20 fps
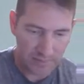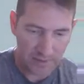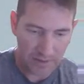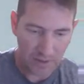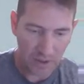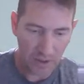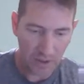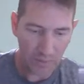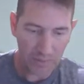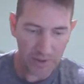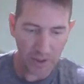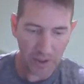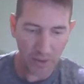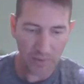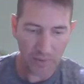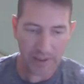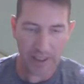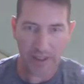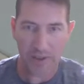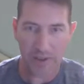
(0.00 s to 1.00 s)
There we go. We
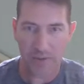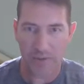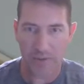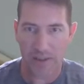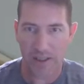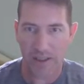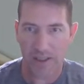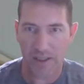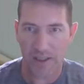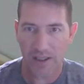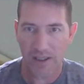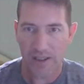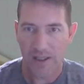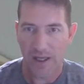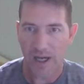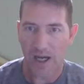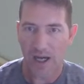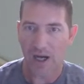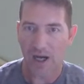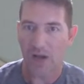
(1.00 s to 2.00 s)
got a green
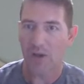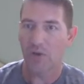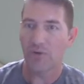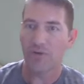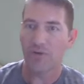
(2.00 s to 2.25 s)
Hall of